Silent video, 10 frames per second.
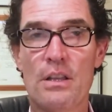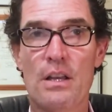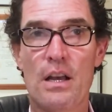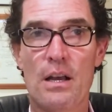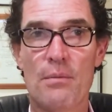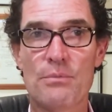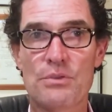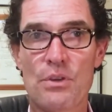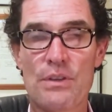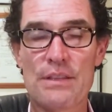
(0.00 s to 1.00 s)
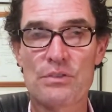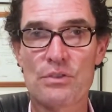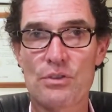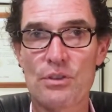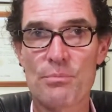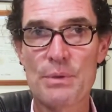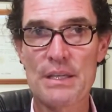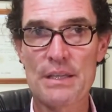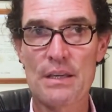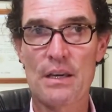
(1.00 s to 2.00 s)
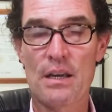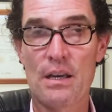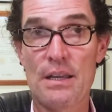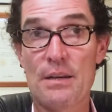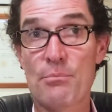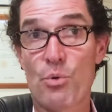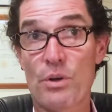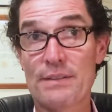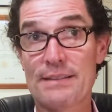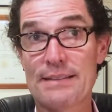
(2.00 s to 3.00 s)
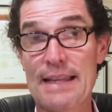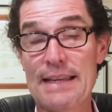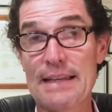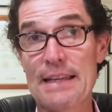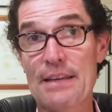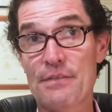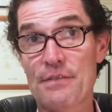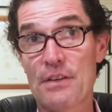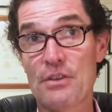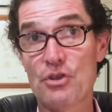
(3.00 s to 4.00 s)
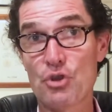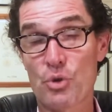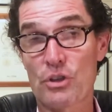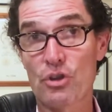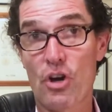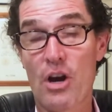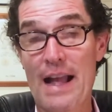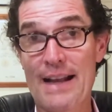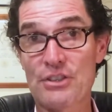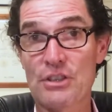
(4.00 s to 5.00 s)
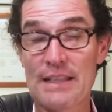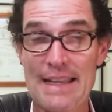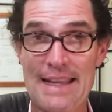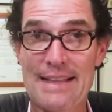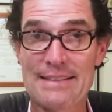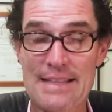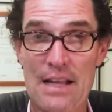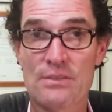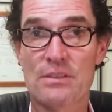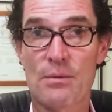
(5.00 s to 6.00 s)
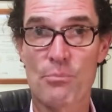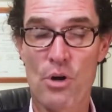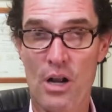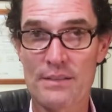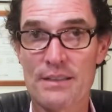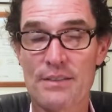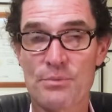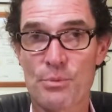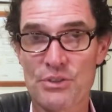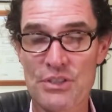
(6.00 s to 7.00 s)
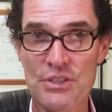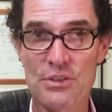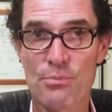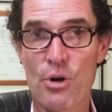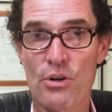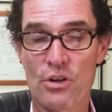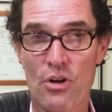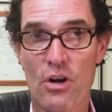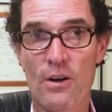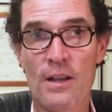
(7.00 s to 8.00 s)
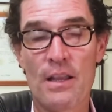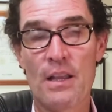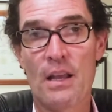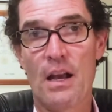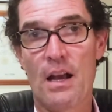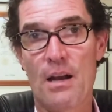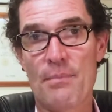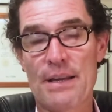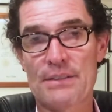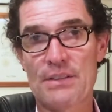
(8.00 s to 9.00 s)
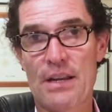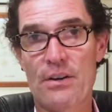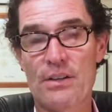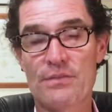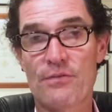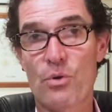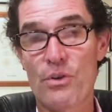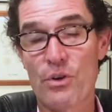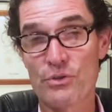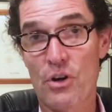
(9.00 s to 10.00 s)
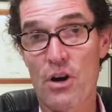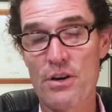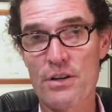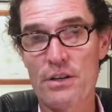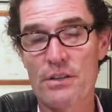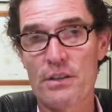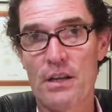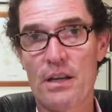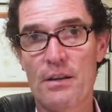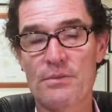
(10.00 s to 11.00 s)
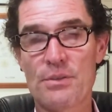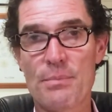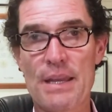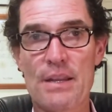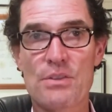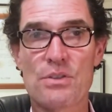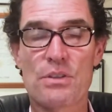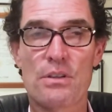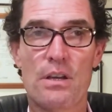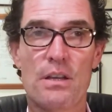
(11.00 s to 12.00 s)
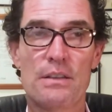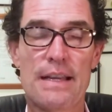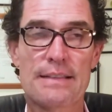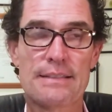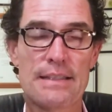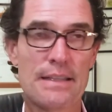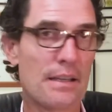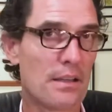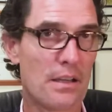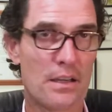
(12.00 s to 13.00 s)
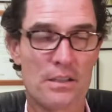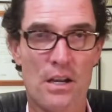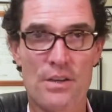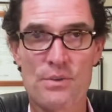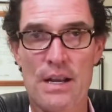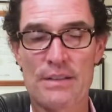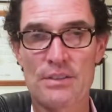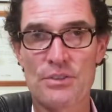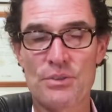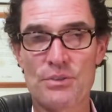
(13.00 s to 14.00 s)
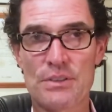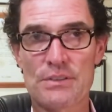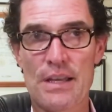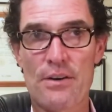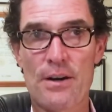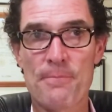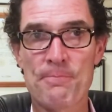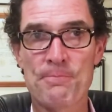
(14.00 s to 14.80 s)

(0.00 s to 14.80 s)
So this could be an important state if New York law actually hands down some process, procedure, protocol, et cetera, for those harder to manage legacy contracts issues, et cetera.